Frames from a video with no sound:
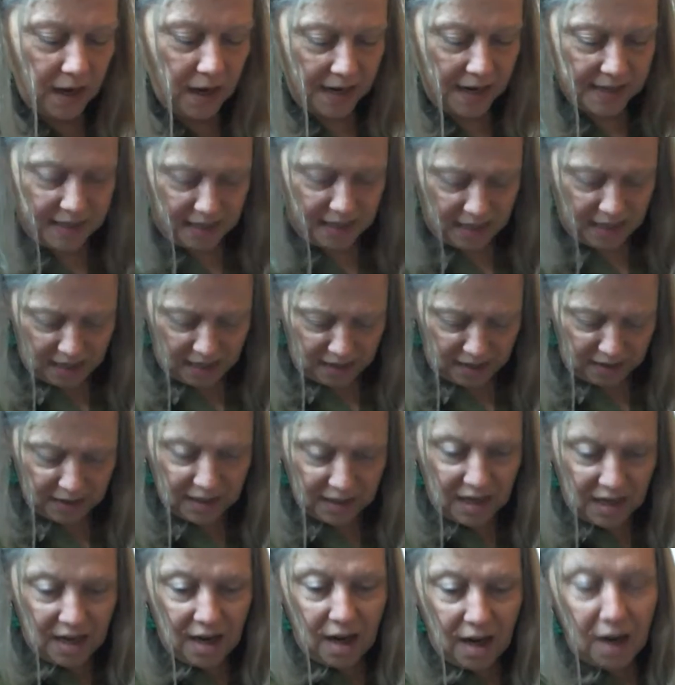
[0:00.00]
ideas,
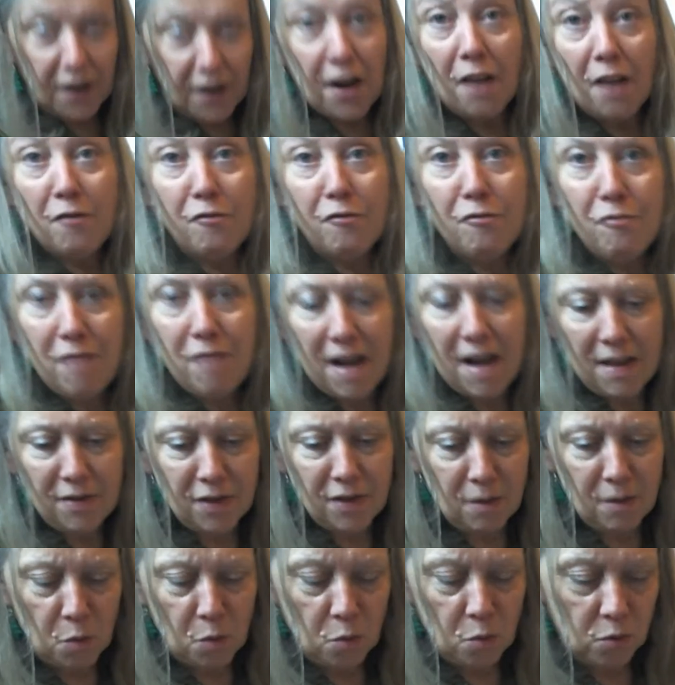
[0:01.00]
and I've written
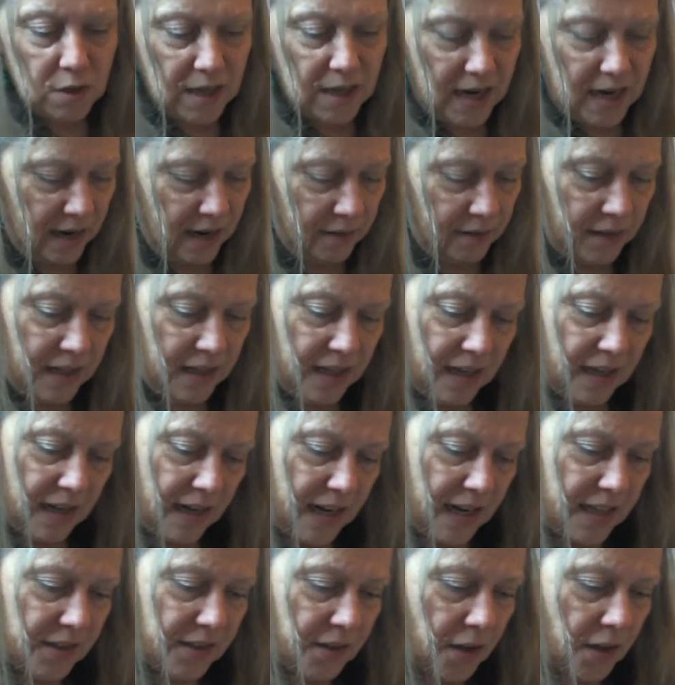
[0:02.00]
them all down.
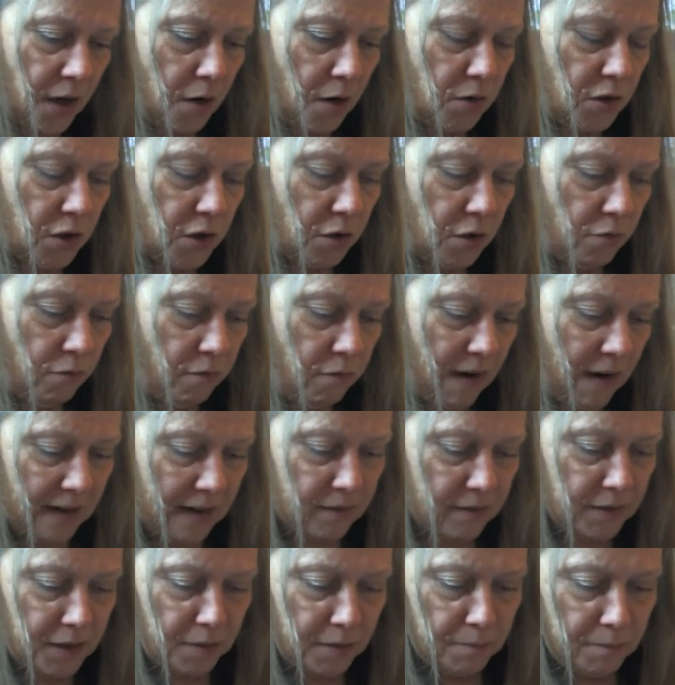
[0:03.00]
Let's go to
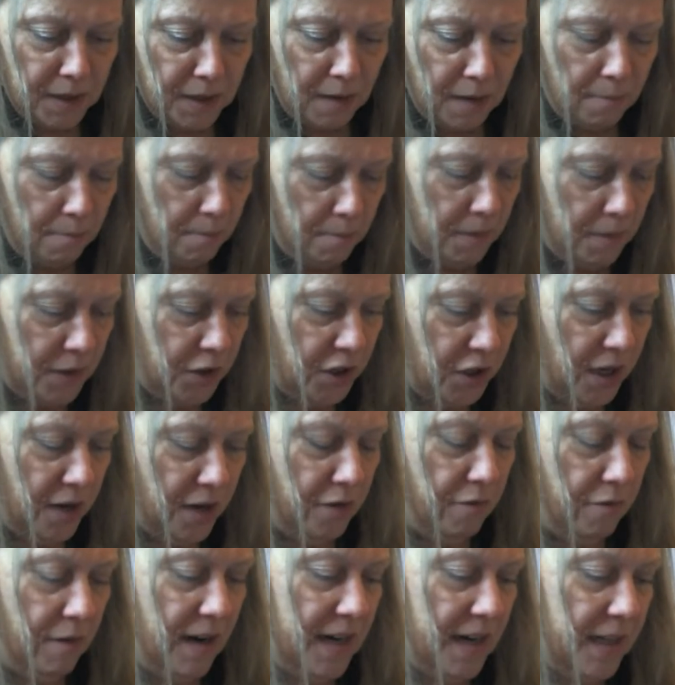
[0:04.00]
random number
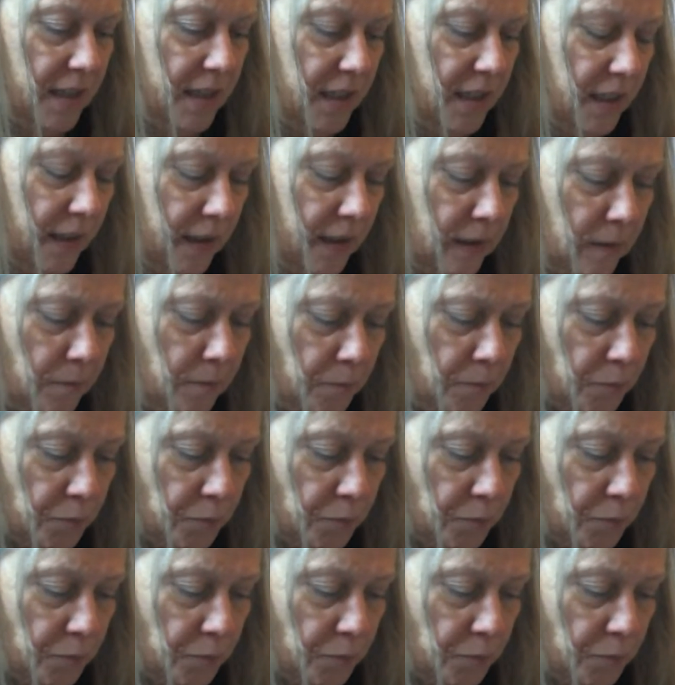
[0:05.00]
generator